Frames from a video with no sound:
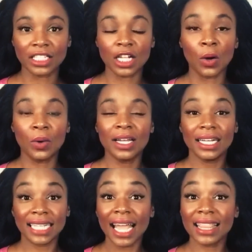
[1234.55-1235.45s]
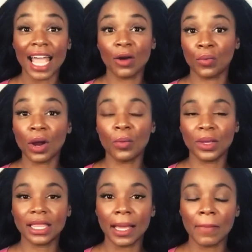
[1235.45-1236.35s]
So take that and run
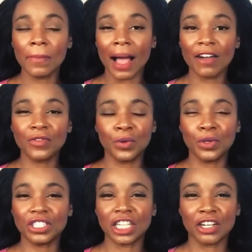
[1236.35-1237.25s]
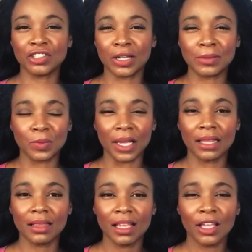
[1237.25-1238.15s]
with it. Be mindful who you share your dreams with.
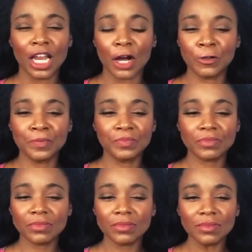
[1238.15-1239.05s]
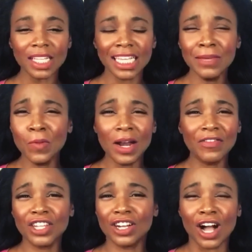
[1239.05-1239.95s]
Keep going
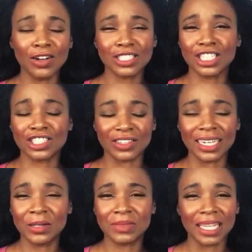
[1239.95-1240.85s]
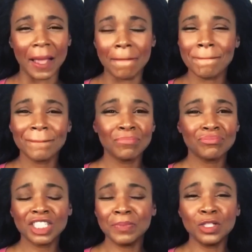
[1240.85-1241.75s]
after your goals and your dreams, and
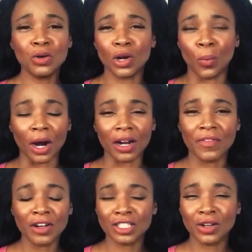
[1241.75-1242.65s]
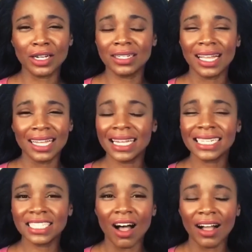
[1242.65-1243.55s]
just be doing the work. Focus on
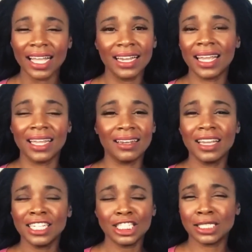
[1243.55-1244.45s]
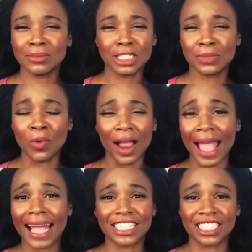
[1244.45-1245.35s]
less talking and just more
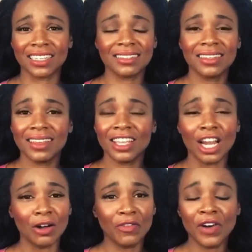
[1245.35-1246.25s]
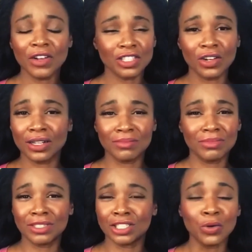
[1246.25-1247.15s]
action. Focus on
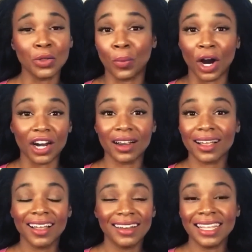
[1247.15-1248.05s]
doing the work.